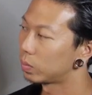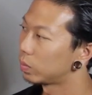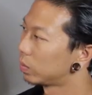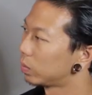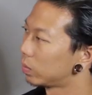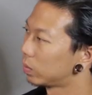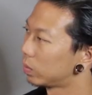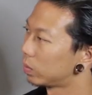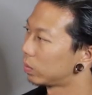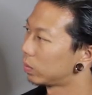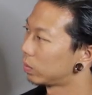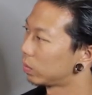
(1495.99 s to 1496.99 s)

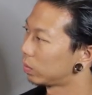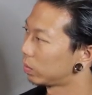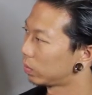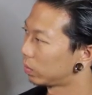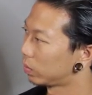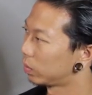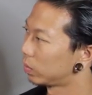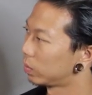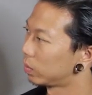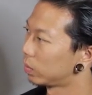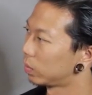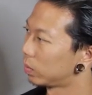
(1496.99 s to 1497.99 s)

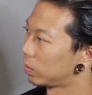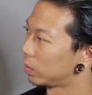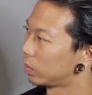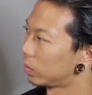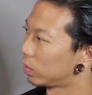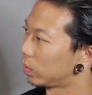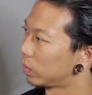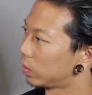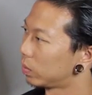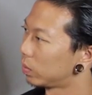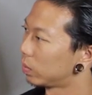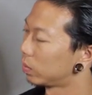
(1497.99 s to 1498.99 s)

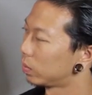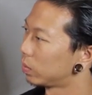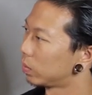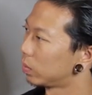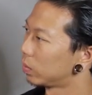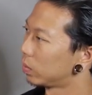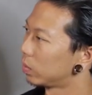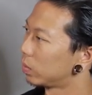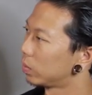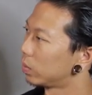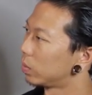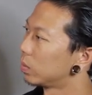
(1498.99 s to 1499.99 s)

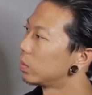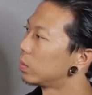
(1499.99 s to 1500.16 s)
(silent)